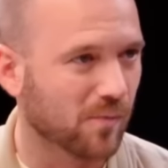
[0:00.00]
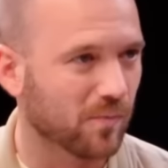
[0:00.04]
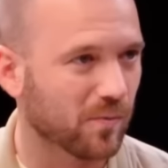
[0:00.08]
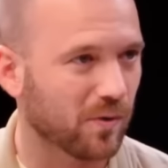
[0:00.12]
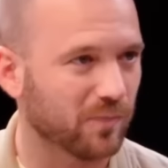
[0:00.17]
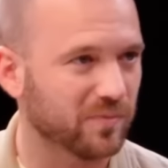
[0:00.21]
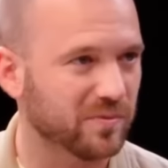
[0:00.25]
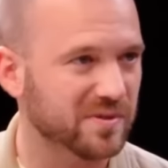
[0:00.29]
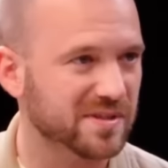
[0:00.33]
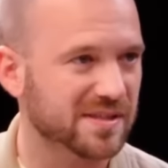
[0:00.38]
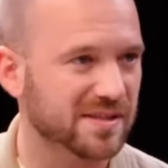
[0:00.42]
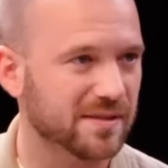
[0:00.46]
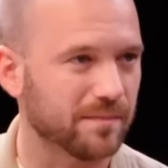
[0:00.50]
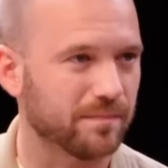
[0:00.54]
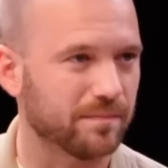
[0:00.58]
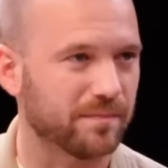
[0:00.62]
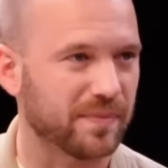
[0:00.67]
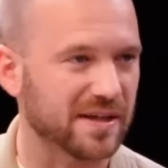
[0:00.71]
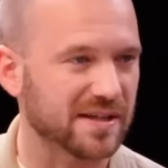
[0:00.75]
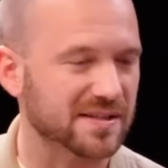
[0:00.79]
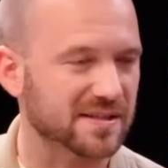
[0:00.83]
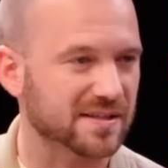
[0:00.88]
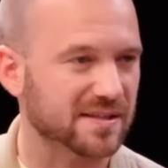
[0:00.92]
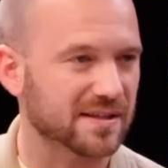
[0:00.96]
What was the
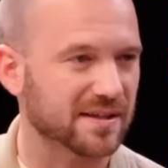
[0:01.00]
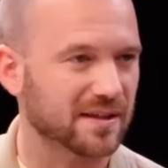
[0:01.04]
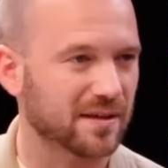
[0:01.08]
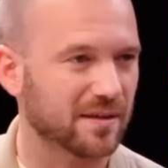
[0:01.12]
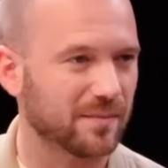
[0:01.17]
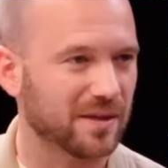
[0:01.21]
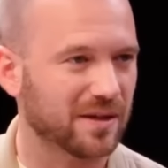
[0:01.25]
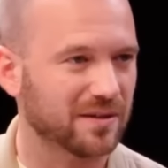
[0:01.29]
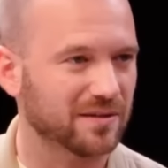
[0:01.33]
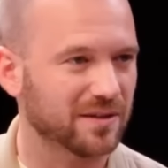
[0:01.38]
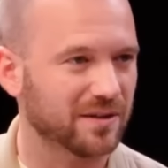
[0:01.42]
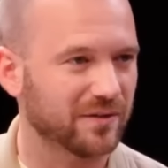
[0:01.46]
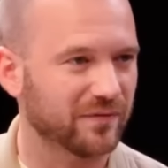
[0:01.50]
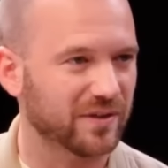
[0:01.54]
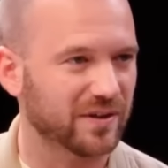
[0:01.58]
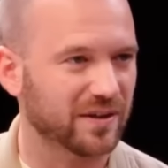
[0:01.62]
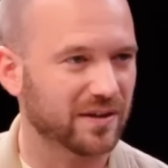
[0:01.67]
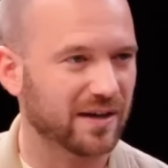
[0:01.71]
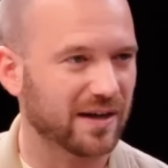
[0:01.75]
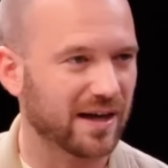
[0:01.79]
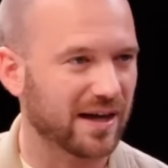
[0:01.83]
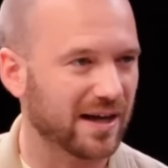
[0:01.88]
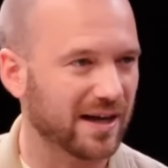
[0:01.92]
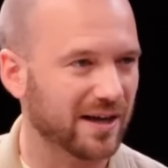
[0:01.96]
best thing about
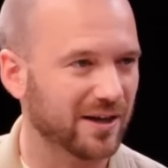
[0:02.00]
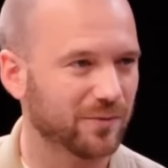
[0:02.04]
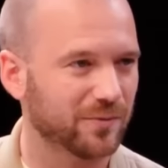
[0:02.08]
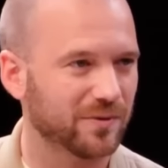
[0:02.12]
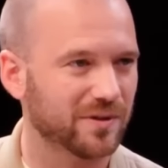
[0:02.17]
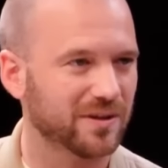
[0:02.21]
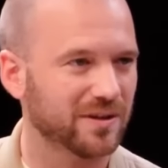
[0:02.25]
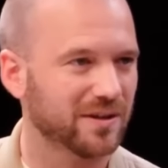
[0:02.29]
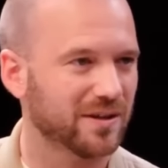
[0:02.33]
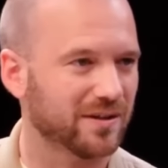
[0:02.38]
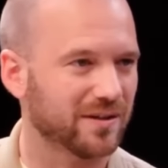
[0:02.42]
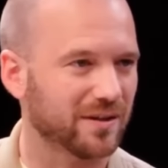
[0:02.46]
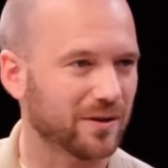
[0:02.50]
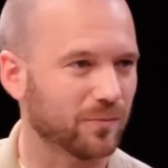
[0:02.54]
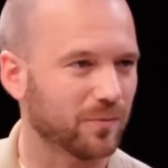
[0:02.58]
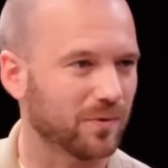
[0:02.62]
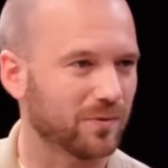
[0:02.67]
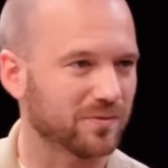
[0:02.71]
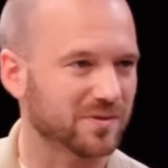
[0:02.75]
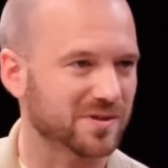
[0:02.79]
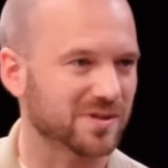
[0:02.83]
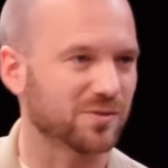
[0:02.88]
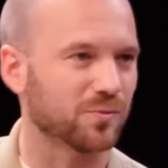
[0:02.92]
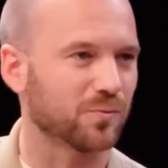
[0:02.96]
living in Iowa, and then
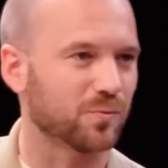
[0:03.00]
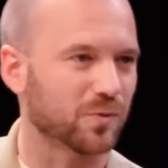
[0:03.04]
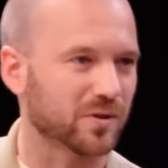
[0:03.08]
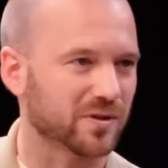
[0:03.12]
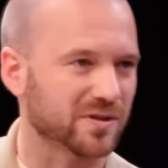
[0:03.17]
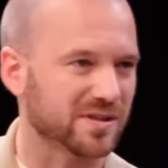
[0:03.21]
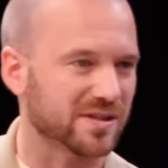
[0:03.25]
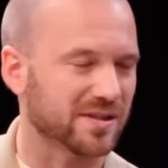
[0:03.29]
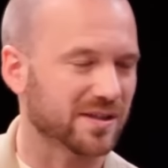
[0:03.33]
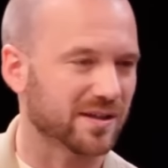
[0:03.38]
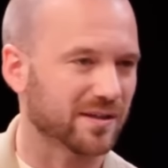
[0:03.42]
what was the worst